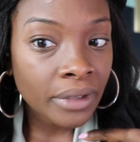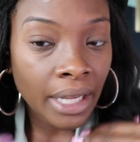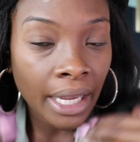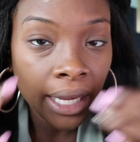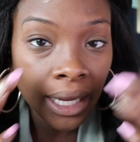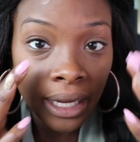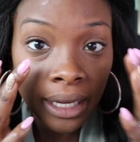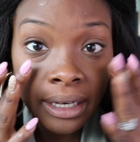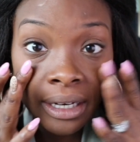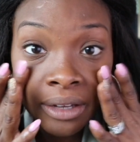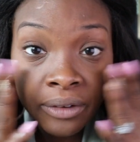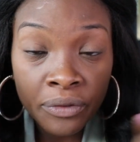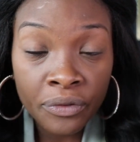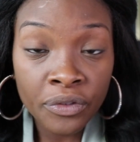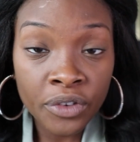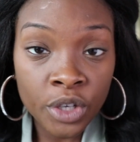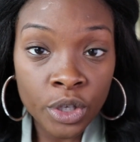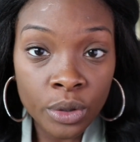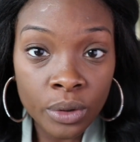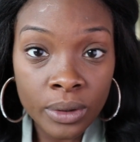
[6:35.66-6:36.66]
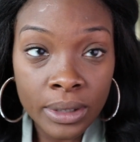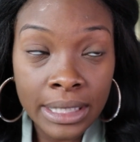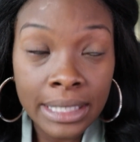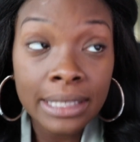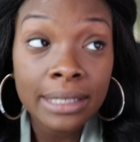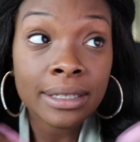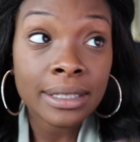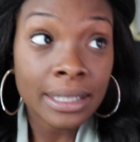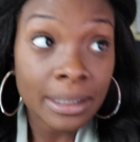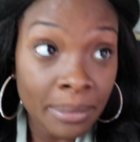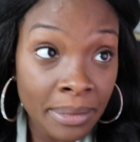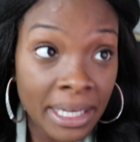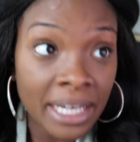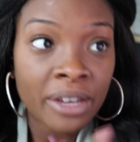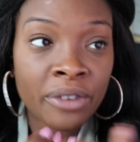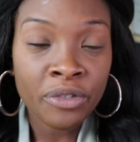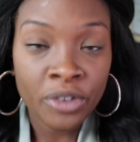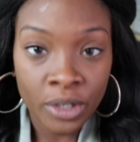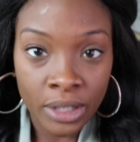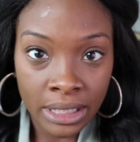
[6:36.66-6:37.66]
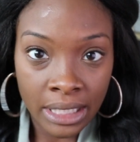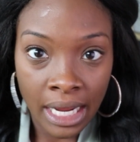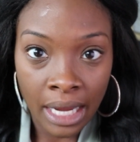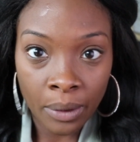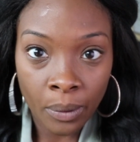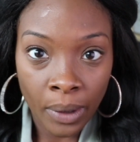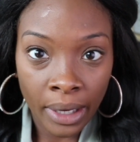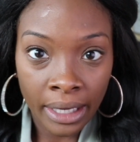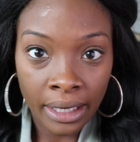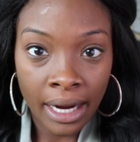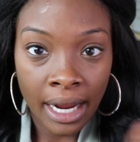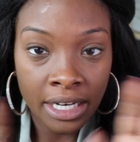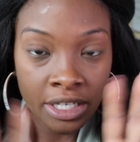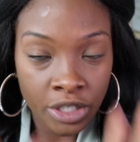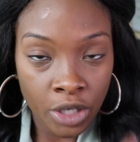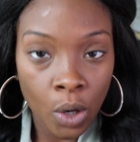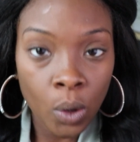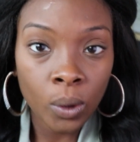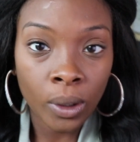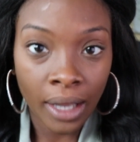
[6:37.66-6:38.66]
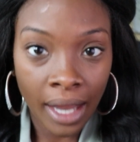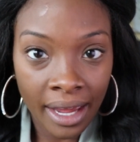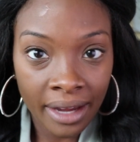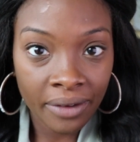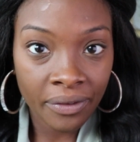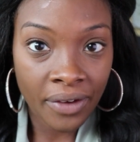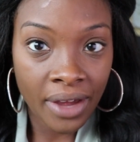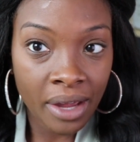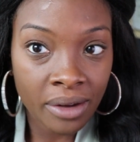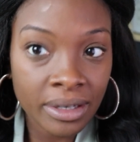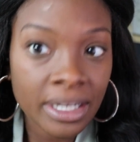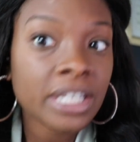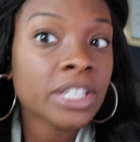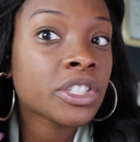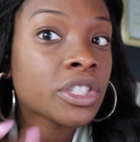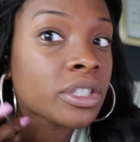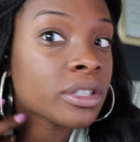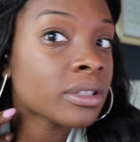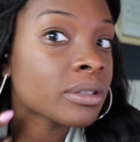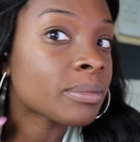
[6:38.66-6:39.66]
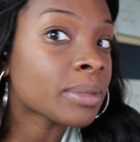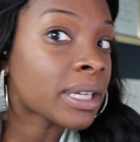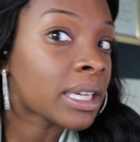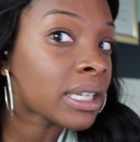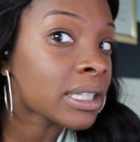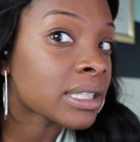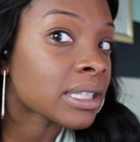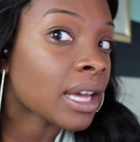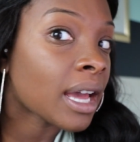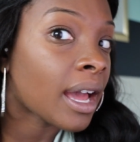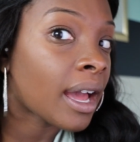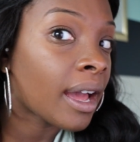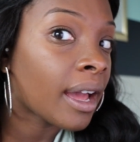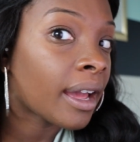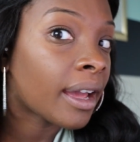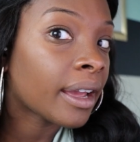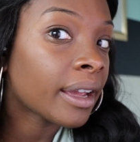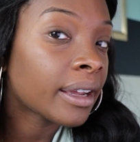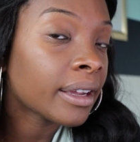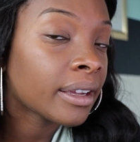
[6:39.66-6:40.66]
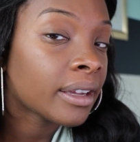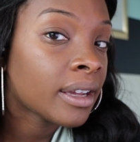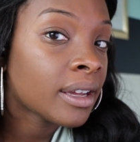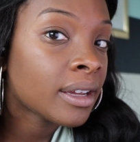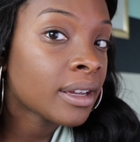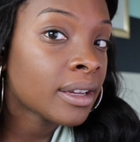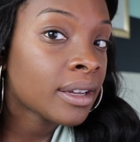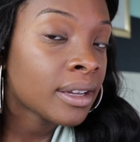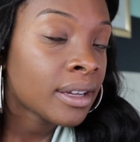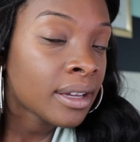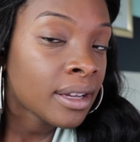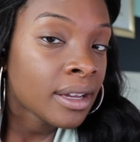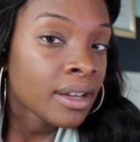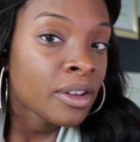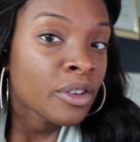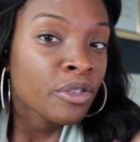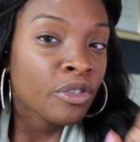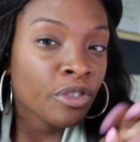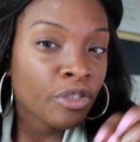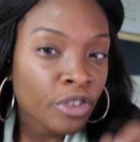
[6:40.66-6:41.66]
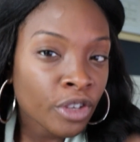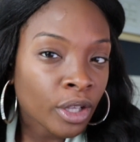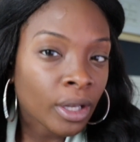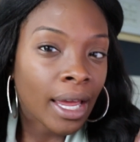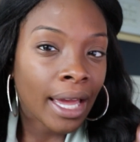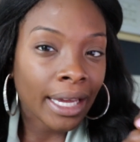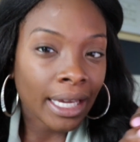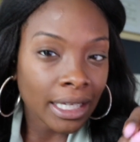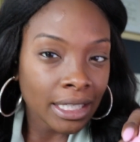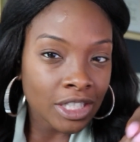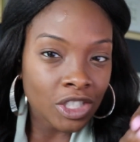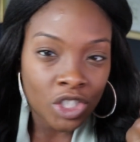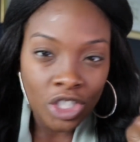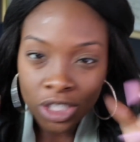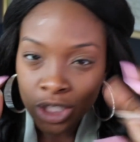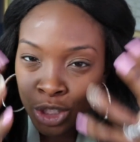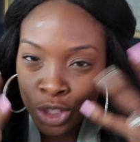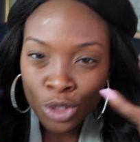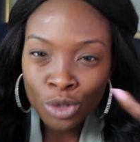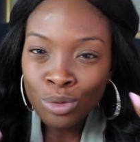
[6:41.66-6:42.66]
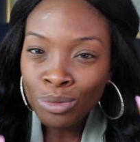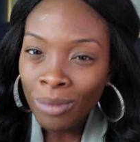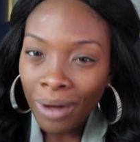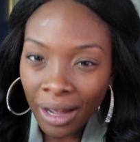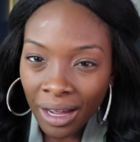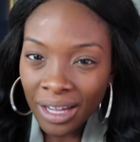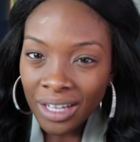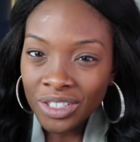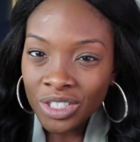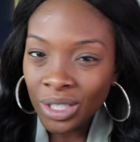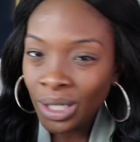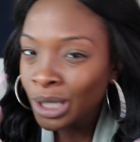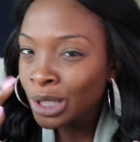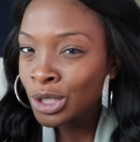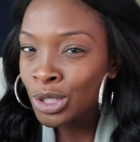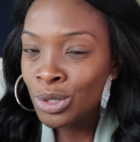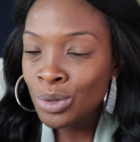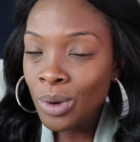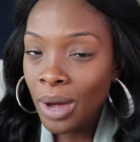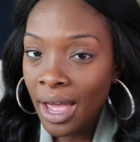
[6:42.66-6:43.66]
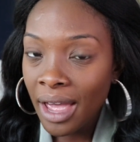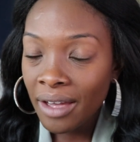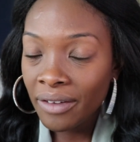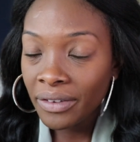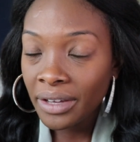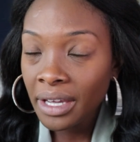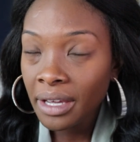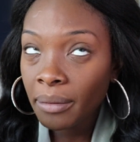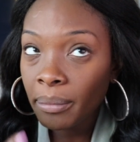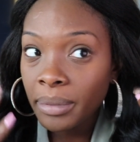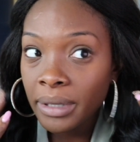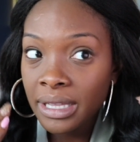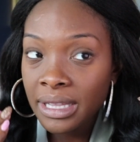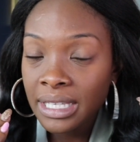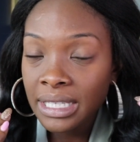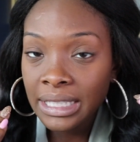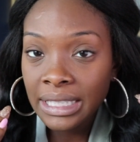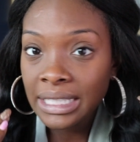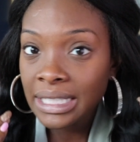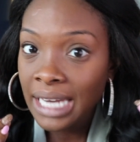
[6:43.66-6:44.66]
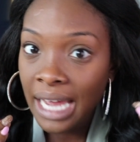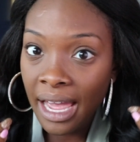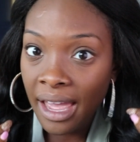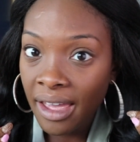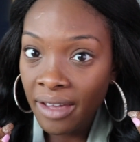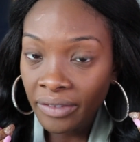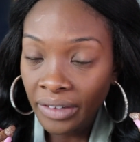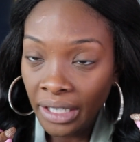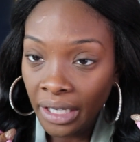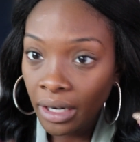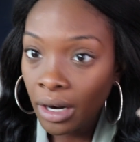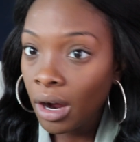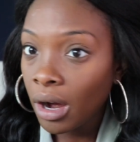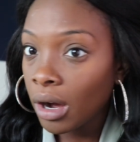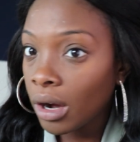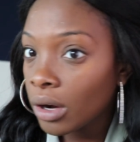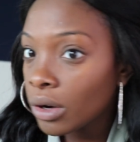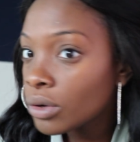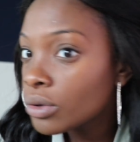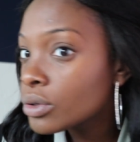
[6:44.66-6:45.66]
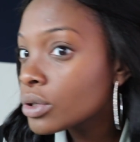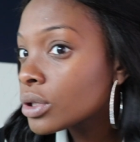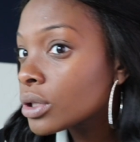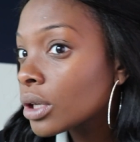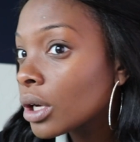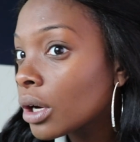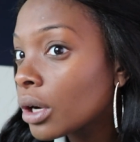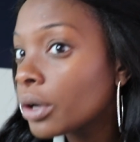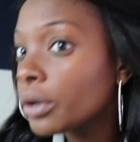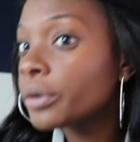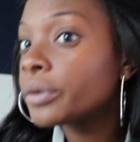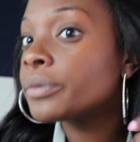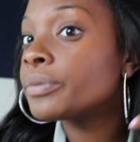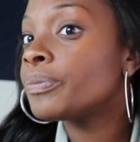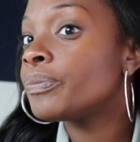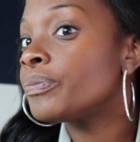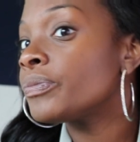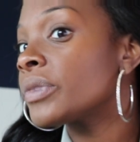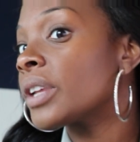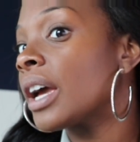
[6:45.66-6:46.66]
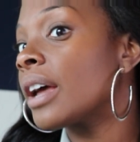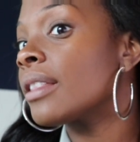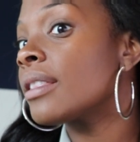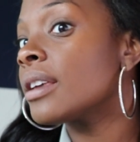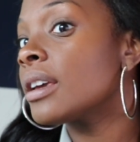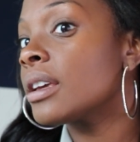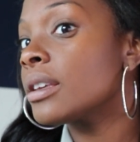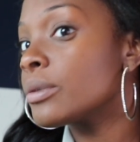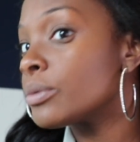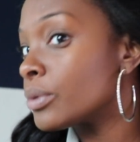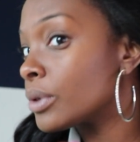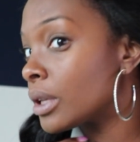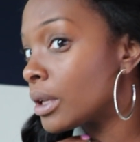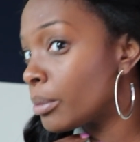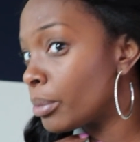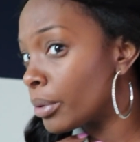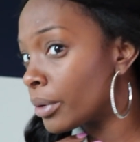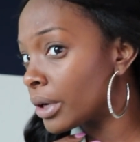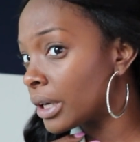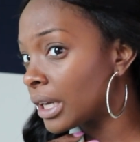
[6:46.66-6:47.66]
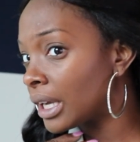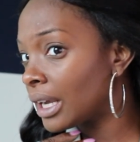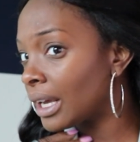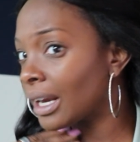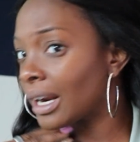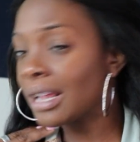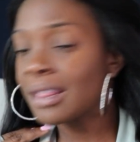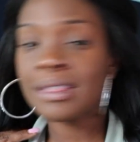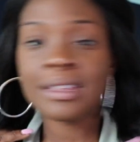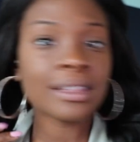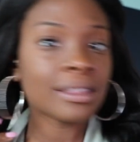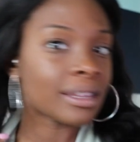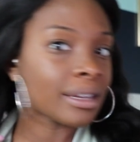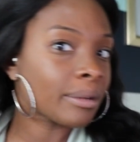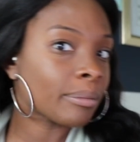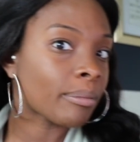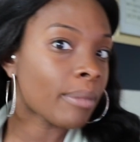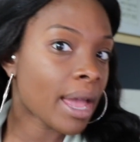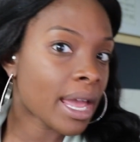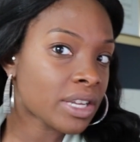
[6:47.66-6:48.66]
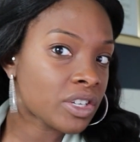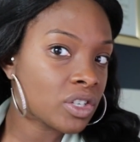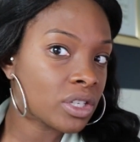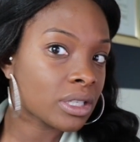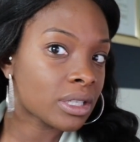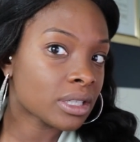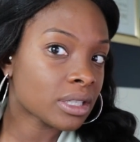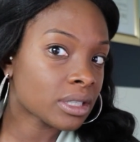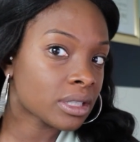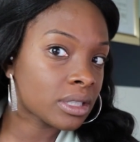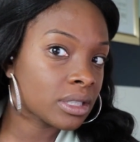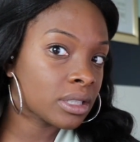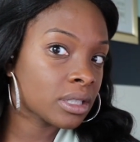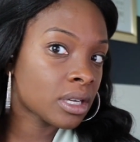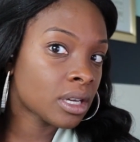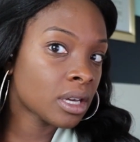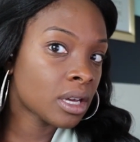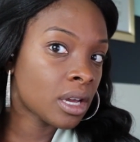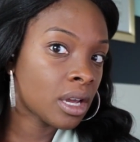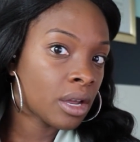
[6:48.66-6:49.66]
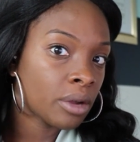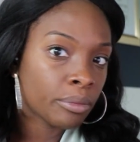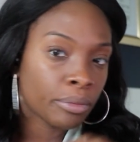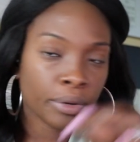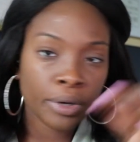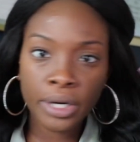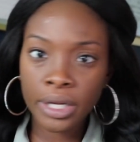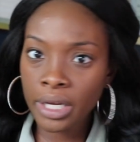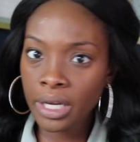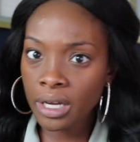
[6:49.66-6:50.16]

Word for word: And it feels, to me it feels lightweight. I don't like foundation because I feel like it's just too much, like too heavy, but this is not heavy at all. So I think is really pretty and I think that it matches pretty